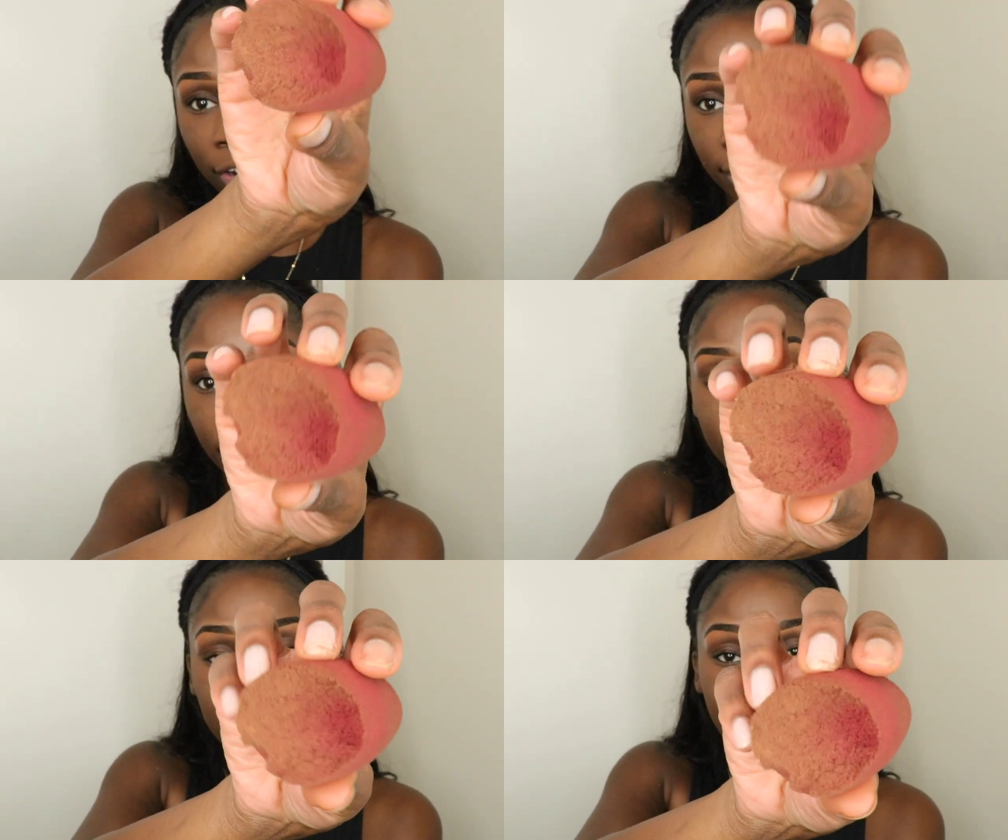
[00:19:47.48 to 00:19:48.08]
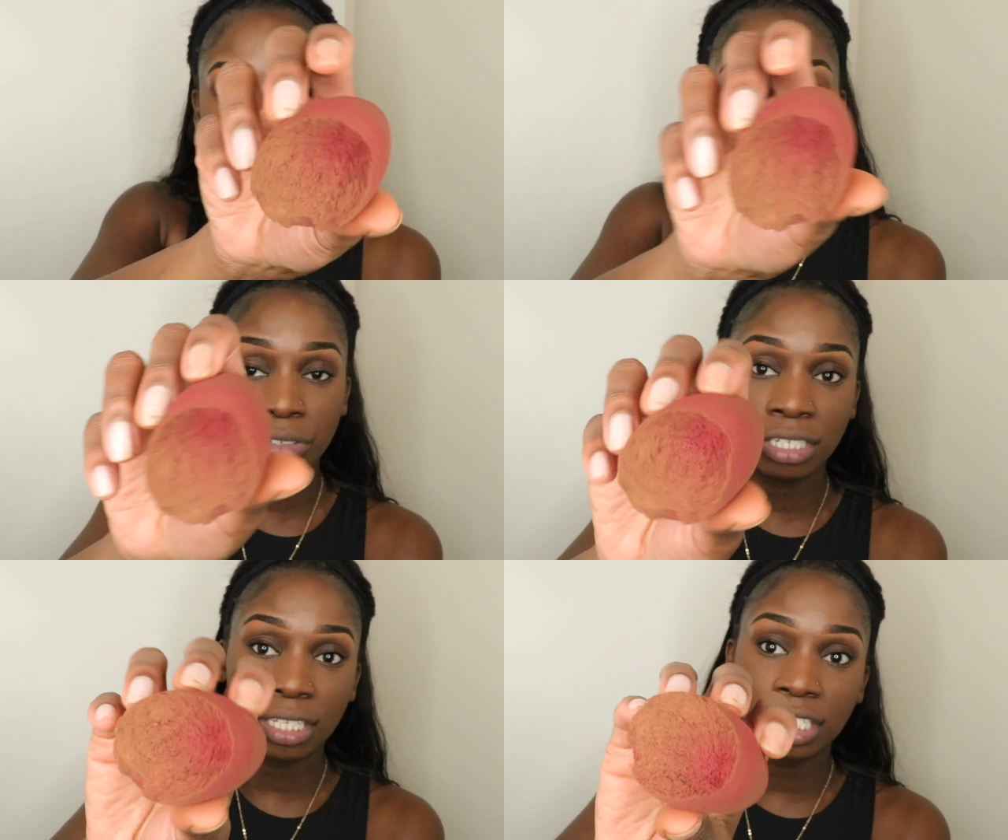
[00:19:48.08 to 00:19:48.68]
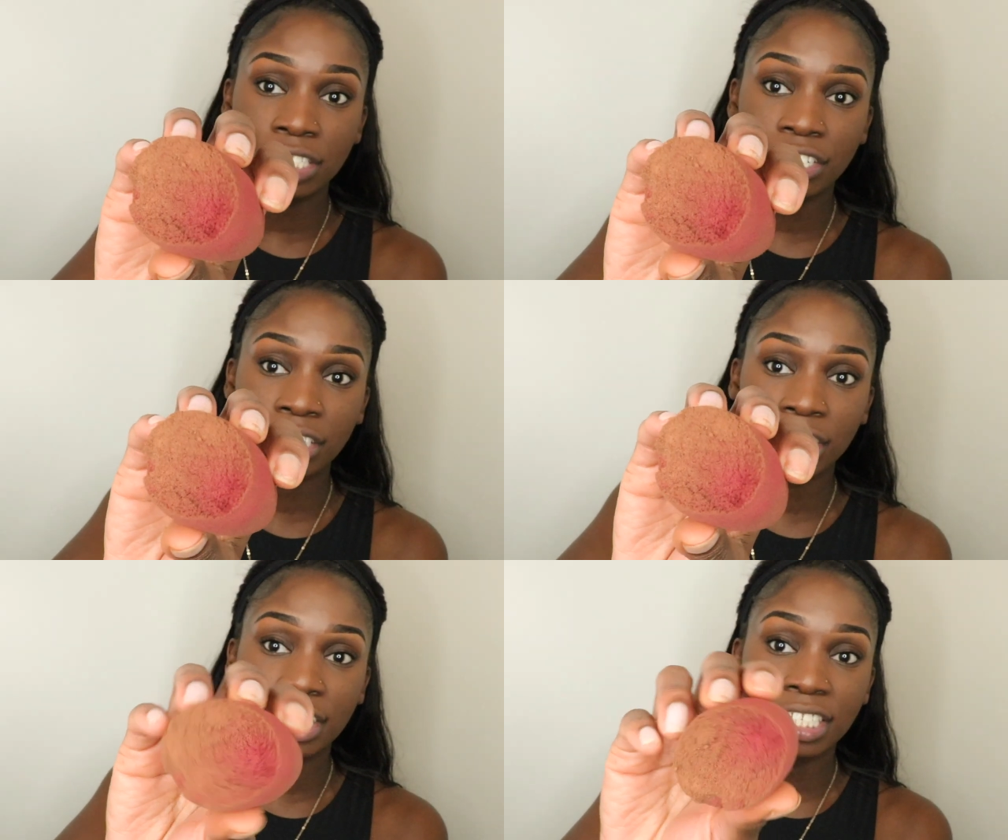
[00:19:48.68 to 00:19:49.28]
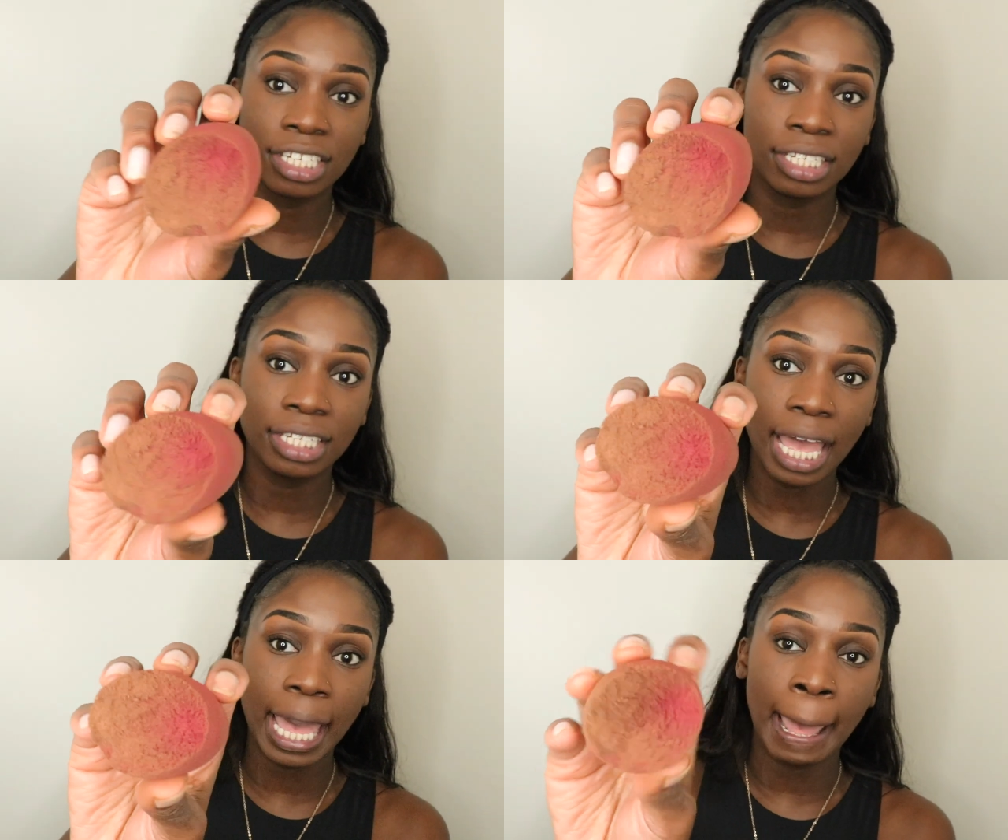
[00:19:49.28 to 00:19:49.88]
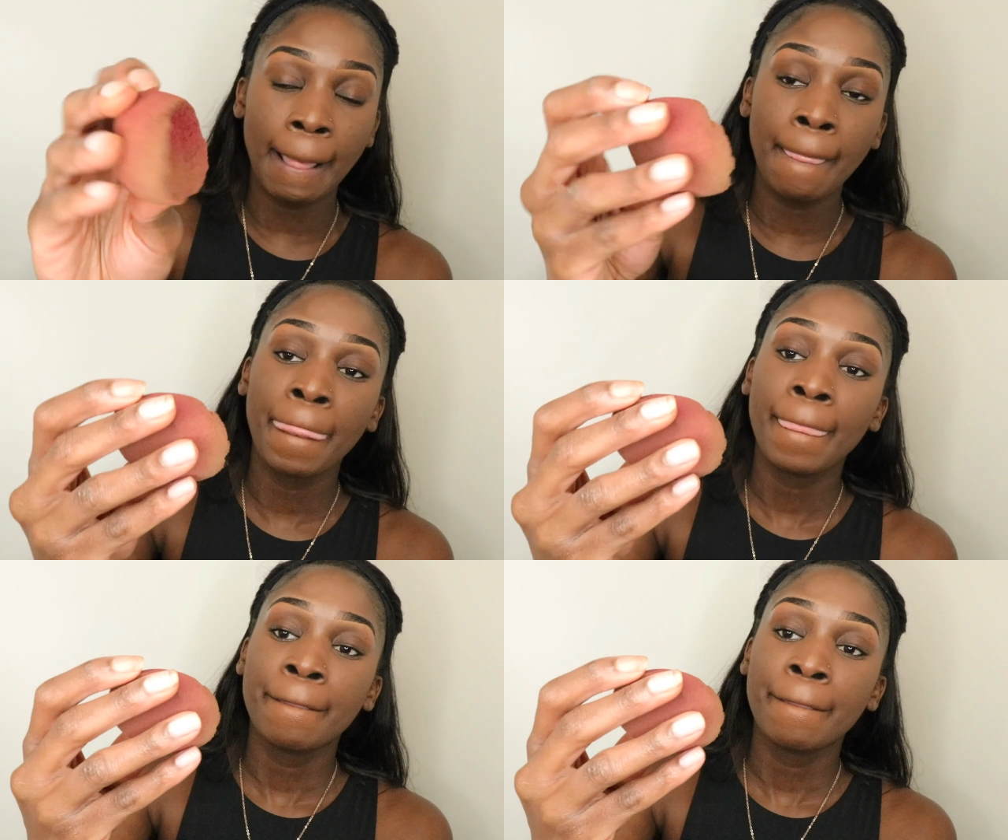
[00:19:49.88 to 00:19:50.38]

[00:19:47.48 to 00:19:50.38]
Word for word: on there because I was using this earlier today.